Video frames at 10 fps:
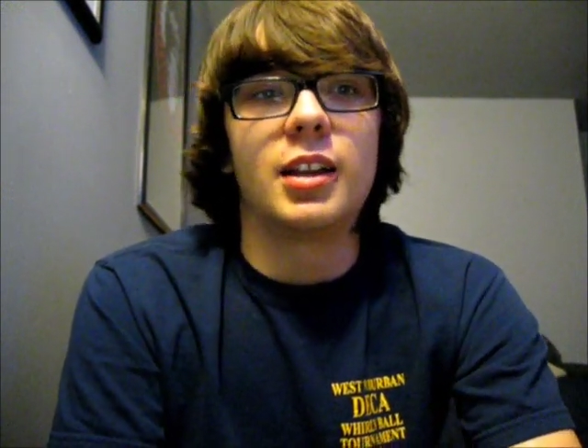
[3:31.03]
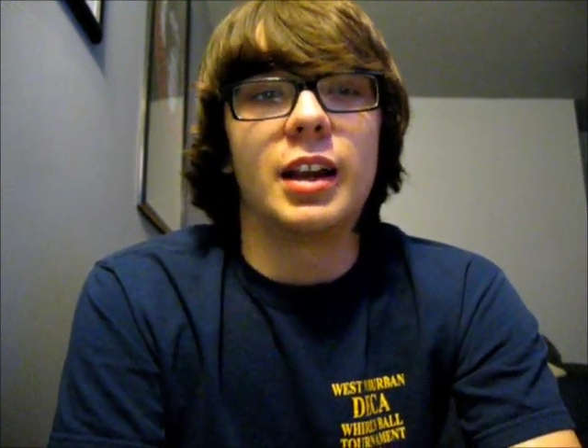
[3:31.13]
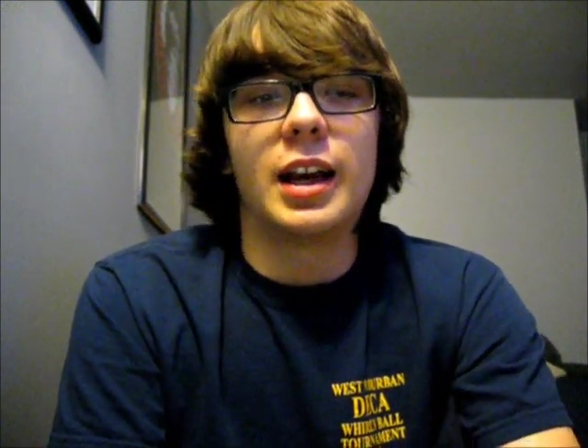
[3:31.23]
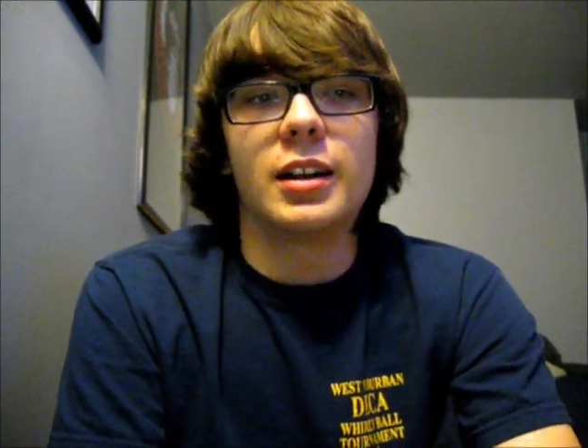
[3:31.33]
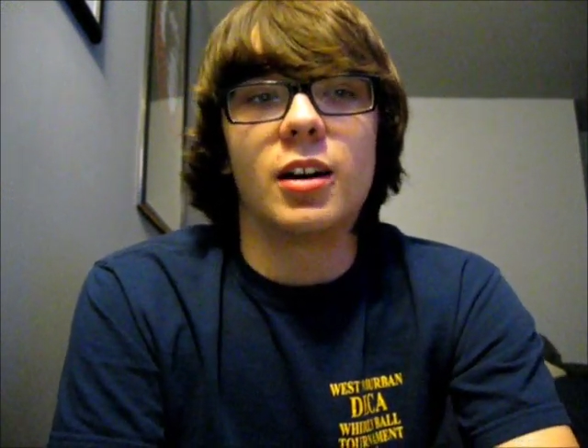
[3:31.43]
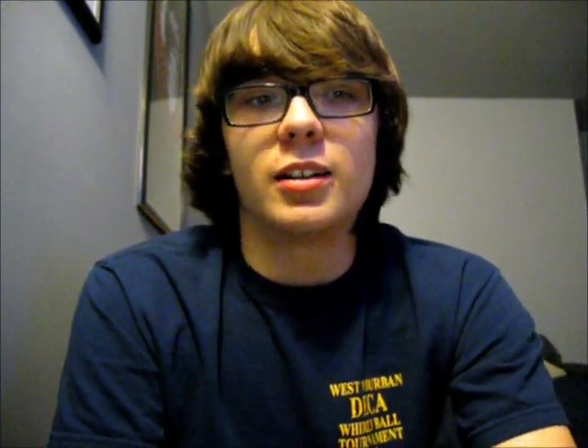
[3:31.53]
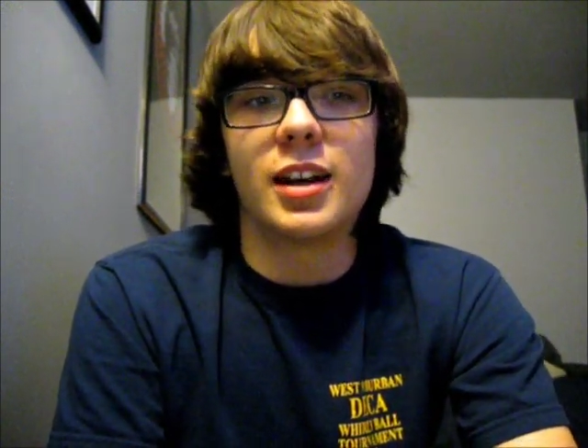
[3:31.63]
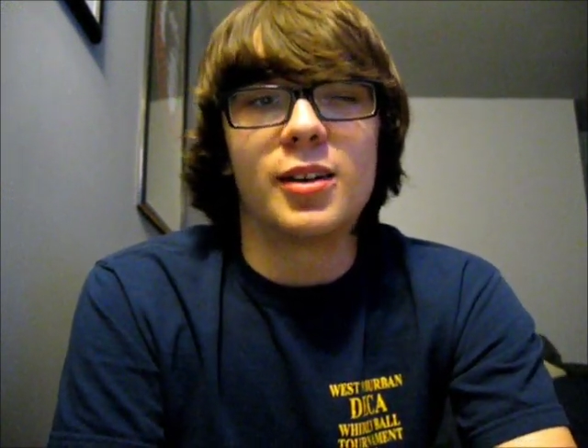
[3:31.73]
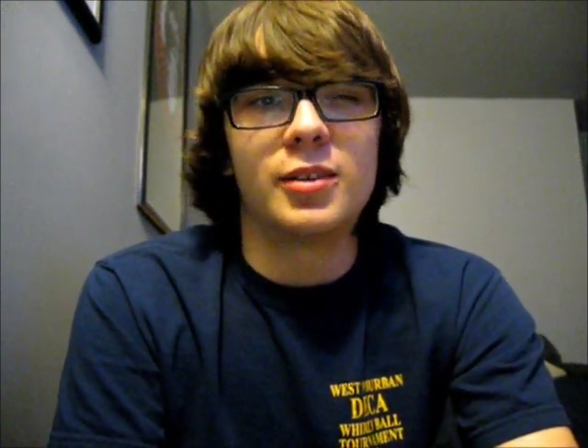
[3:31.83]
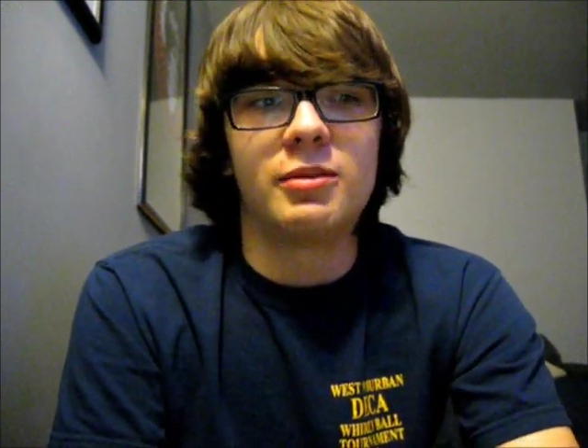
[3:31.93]
that I had to hunt
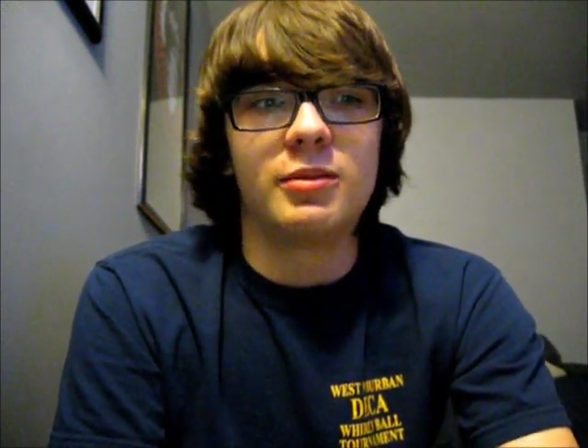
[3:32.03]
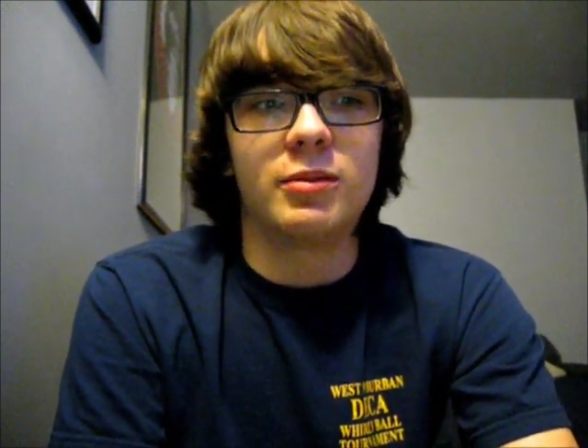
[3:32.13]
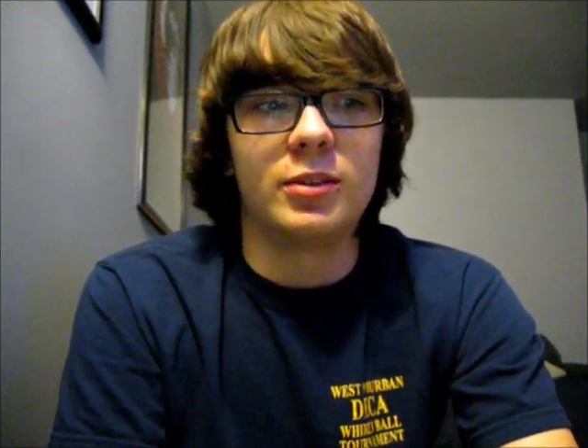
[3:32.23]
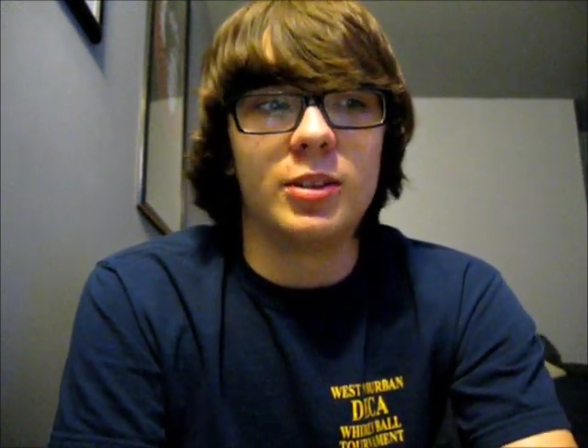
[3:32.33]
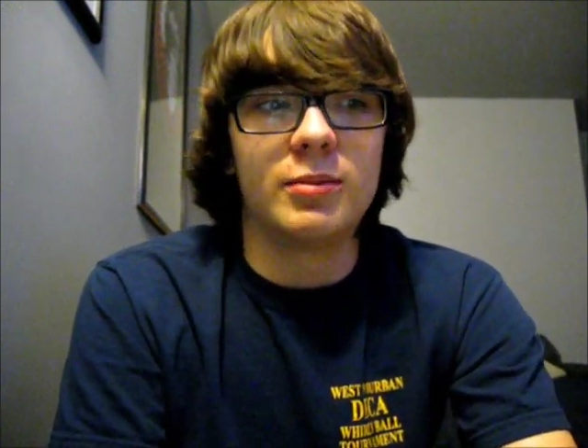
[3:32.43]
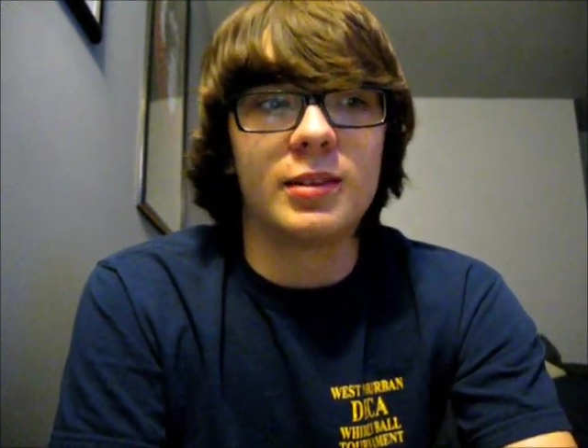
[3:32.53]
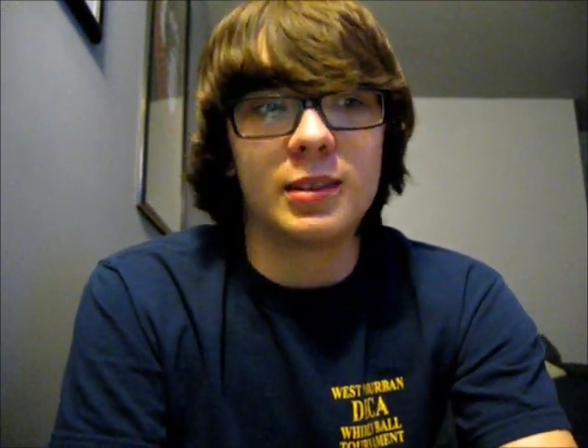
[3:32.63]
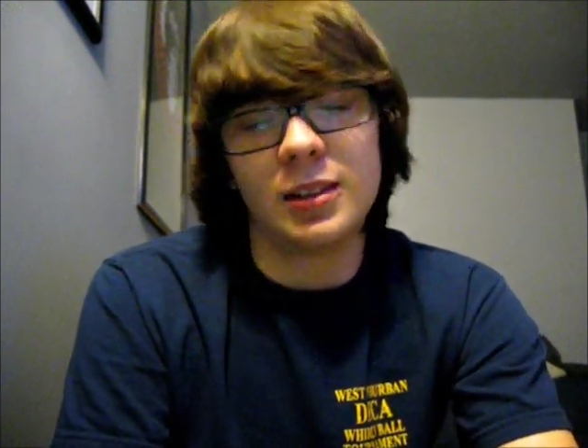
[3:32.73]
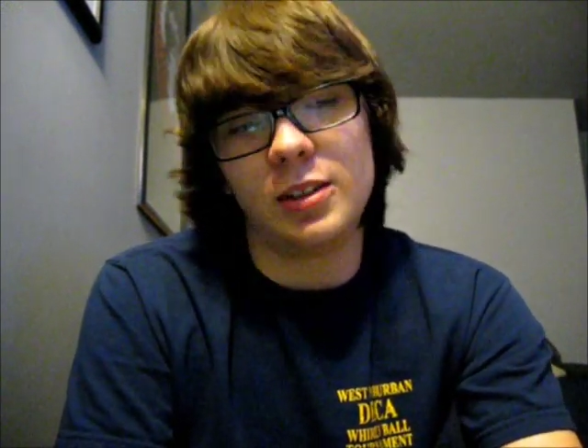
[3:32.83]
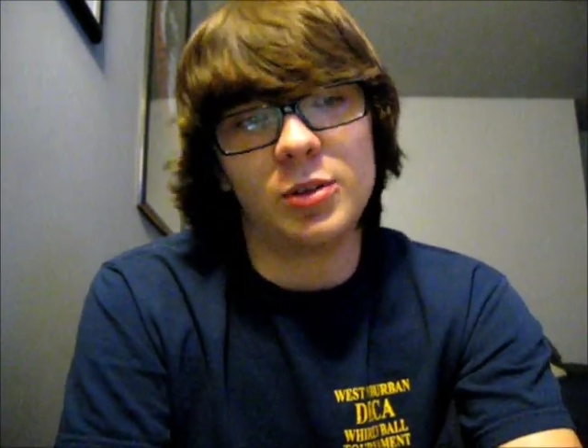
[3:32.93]
down
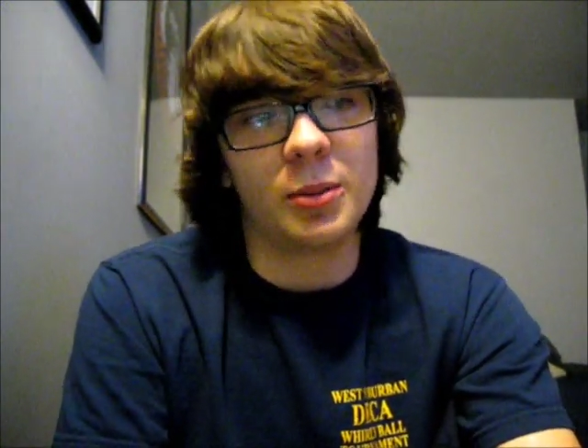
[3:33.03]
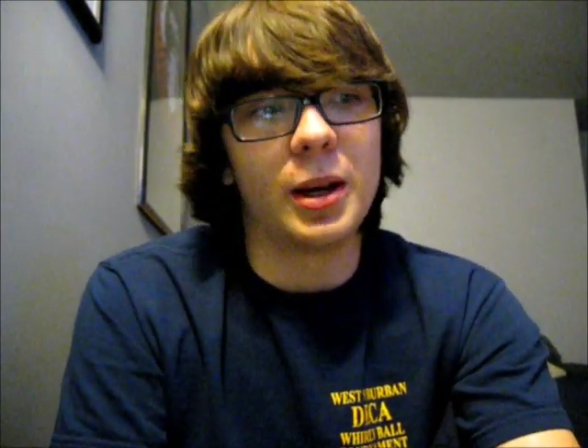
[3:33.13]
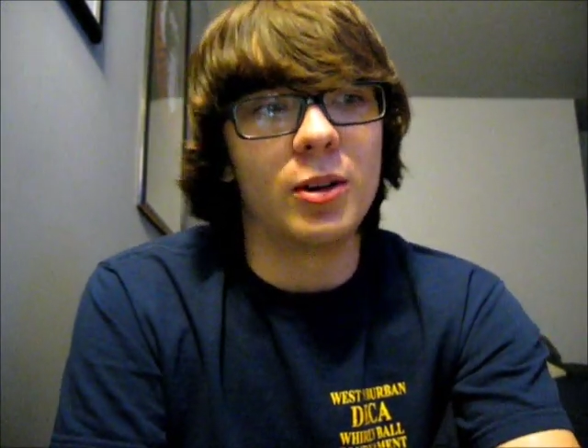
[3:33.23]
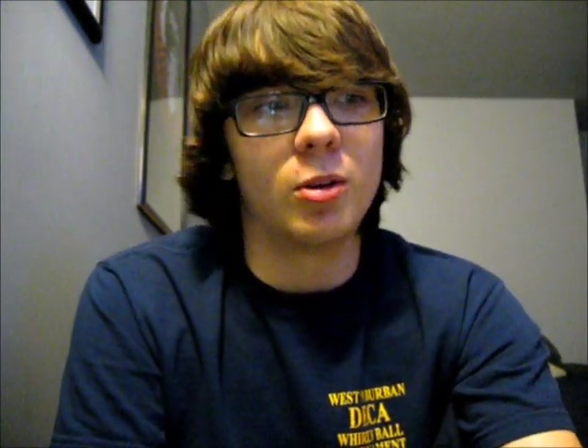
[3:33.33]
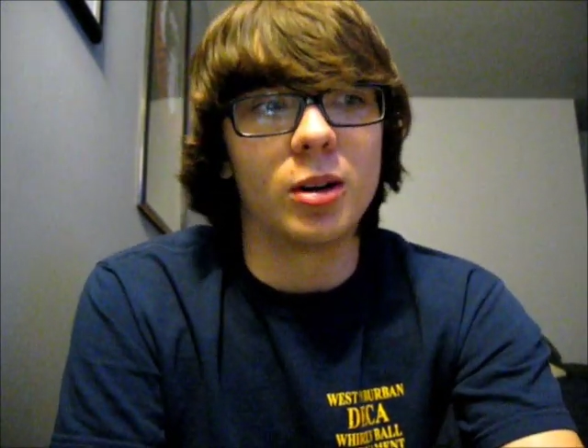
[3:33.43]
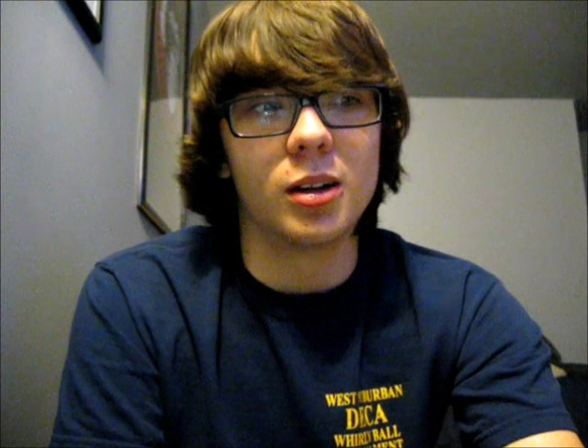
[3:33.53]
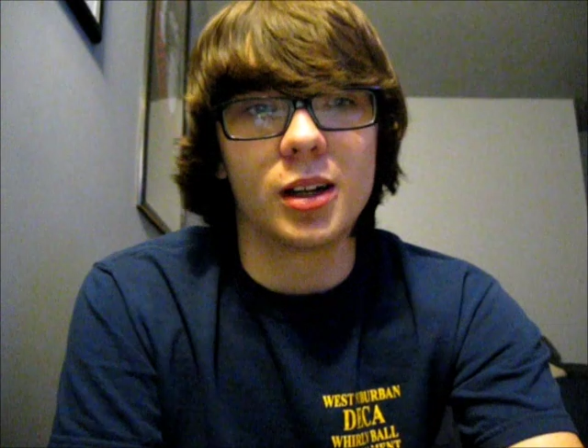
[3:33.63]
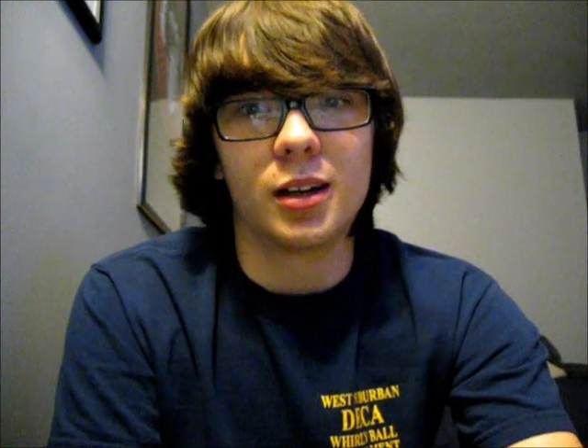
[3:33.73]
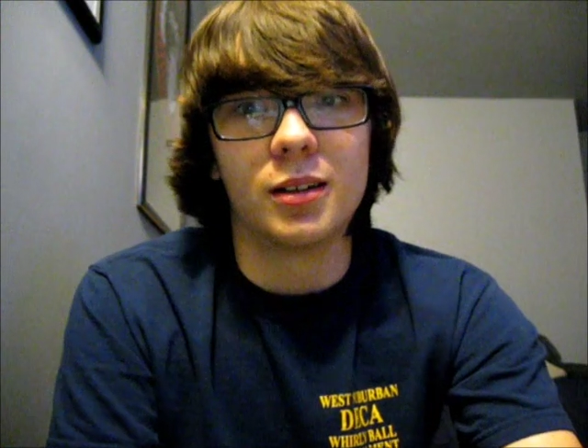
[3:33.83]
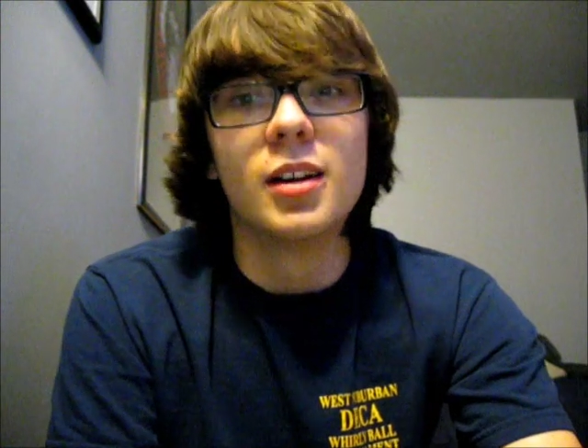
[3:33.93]
using Pandora
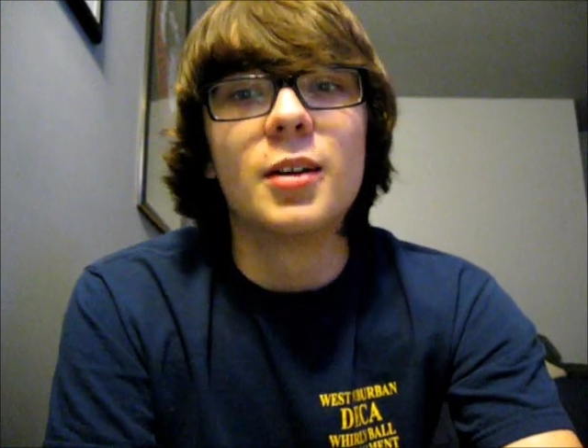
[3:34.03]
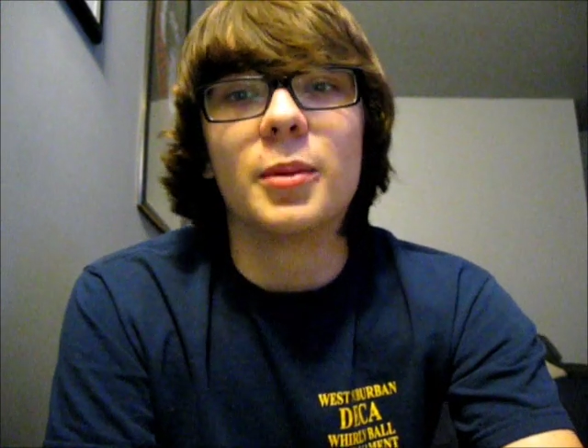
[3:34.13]
again.